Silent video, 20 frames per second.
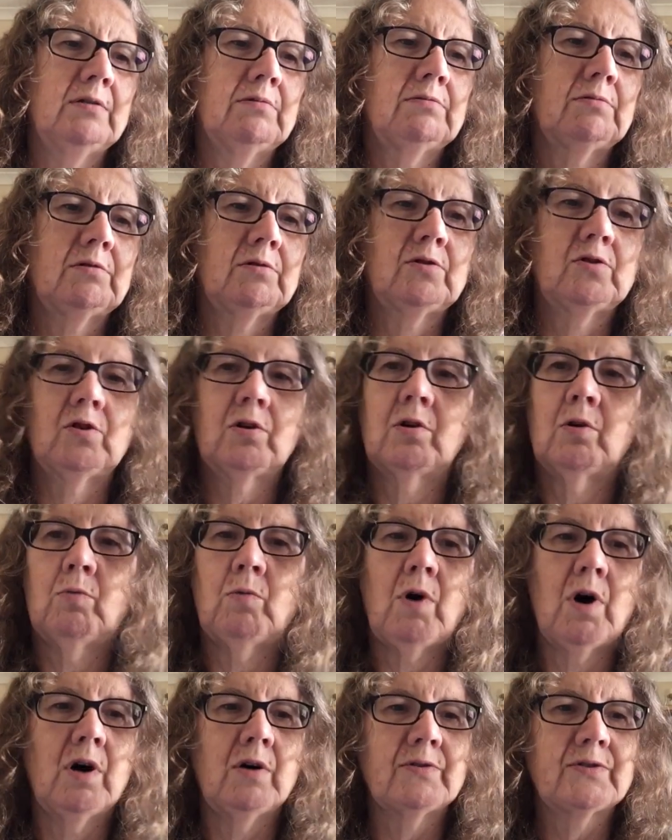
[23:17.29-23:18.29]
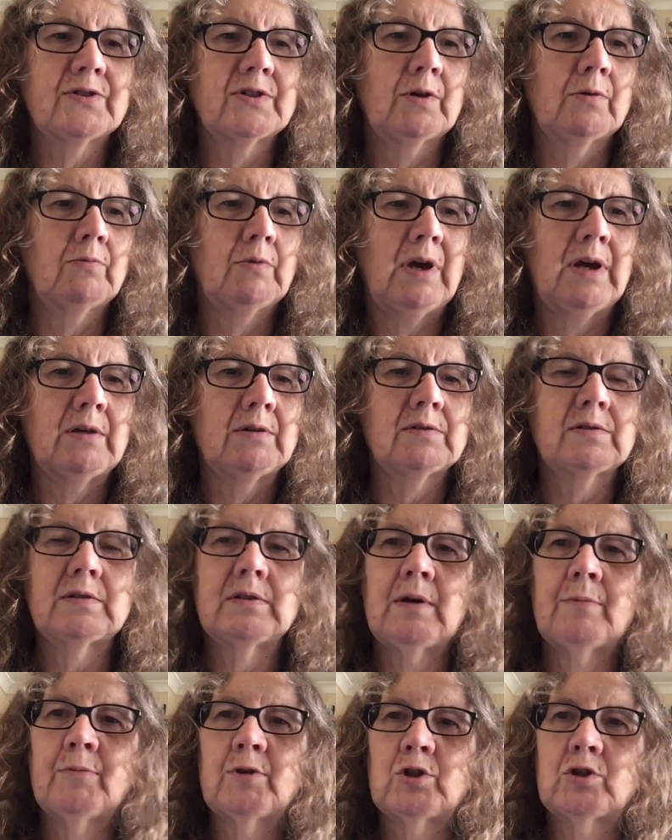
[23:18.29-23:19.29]
It took a while, so our
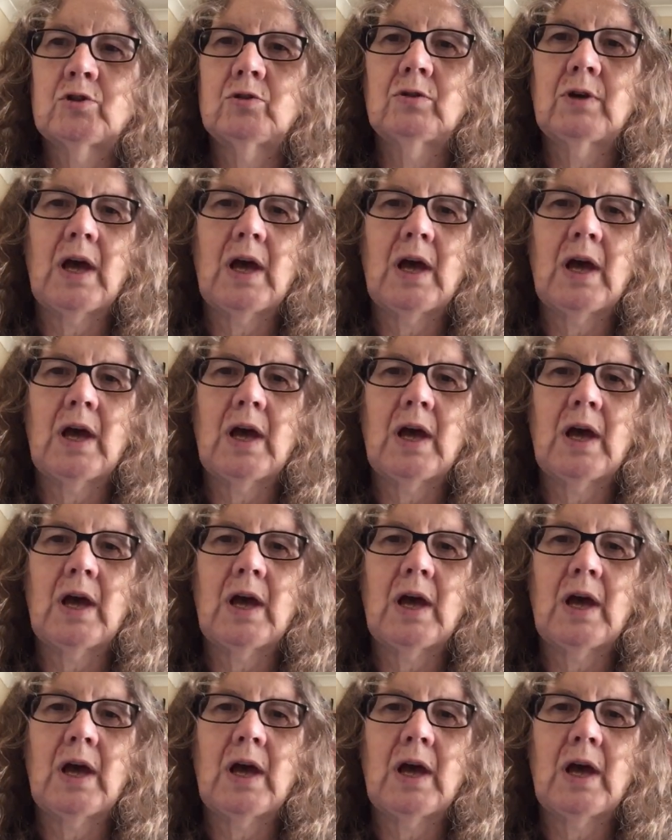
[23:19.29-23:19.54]
number two